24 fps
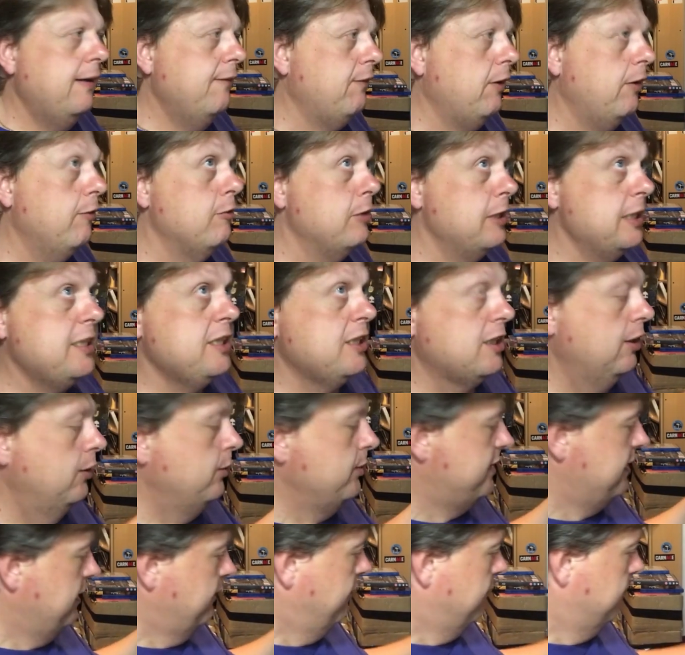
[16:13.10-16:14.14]
that were
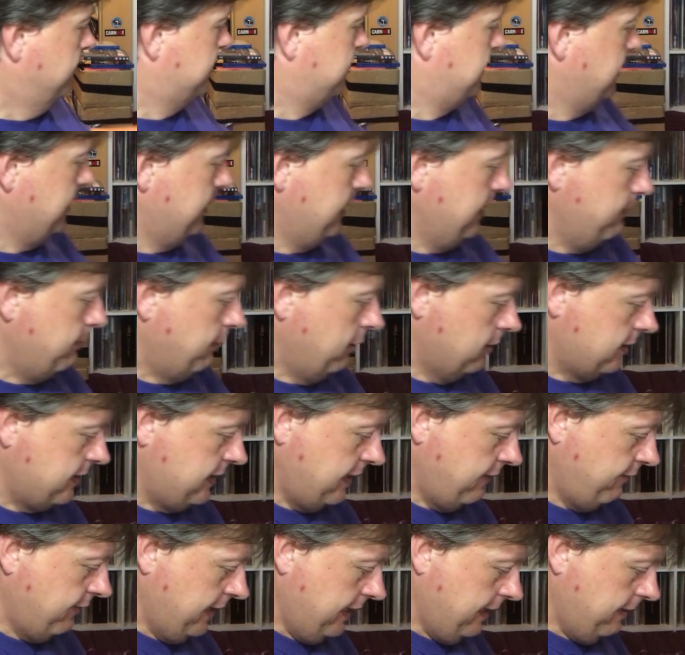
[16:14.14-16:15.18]
exclusive in the CD box
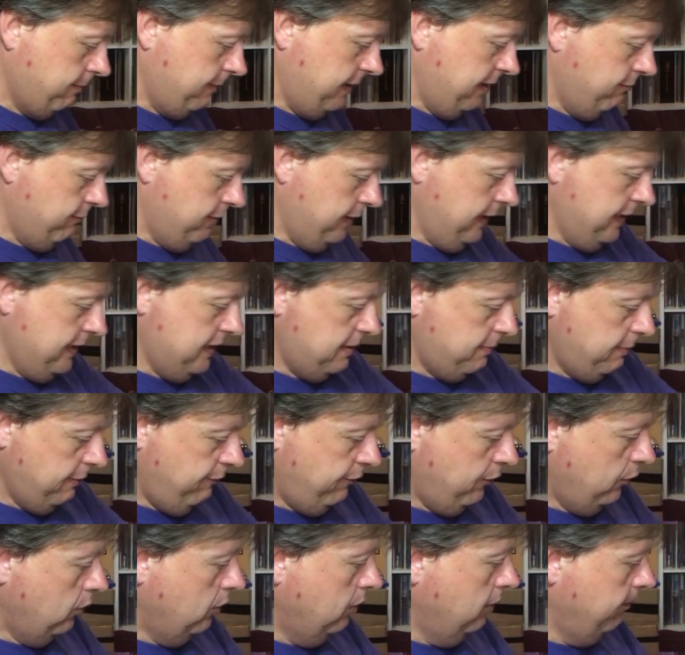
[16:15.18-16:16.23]
set that hadn't been released
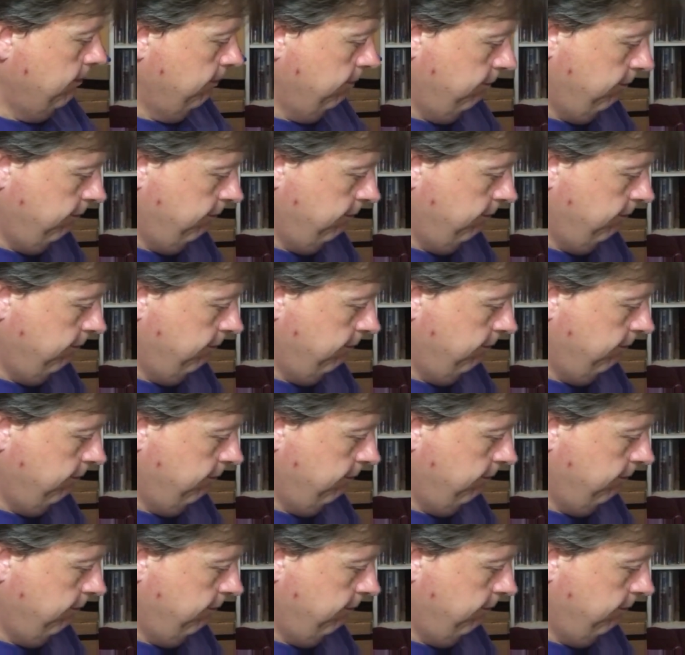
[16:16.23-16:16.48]
before.